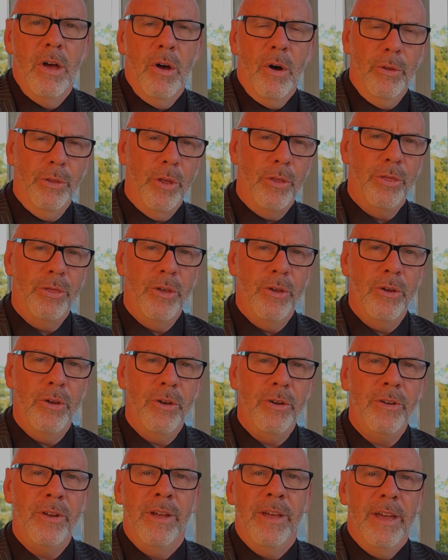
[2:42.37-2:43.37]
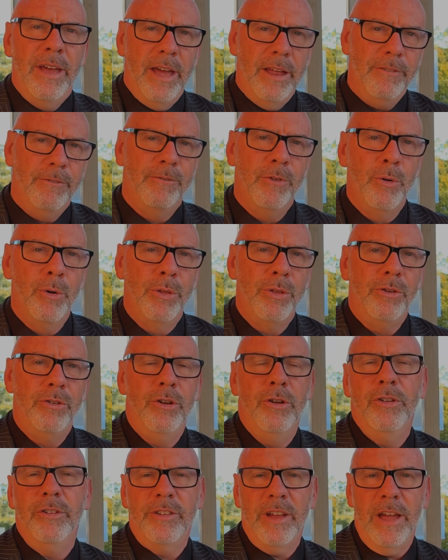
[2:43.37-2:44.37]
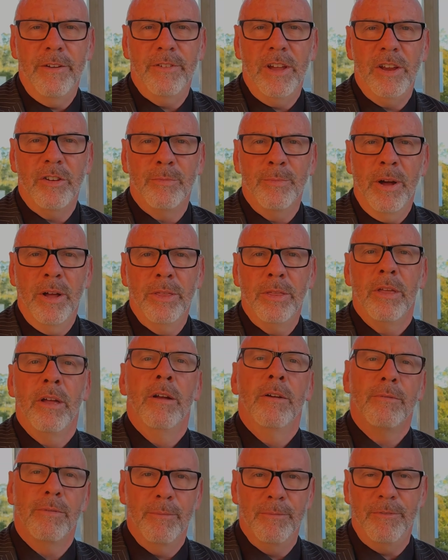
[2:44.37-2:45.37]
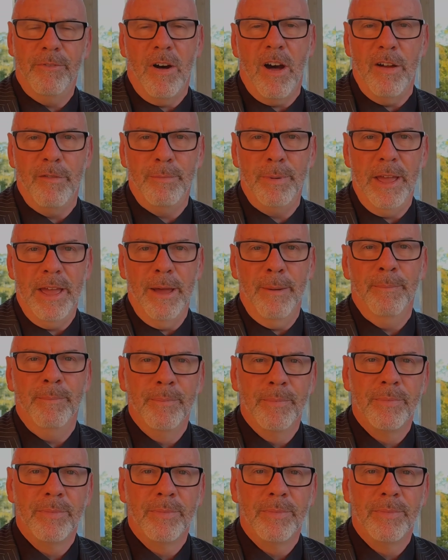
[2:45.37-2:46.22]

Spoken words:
on the third and fourth Tuesday of each month from 5 p.m.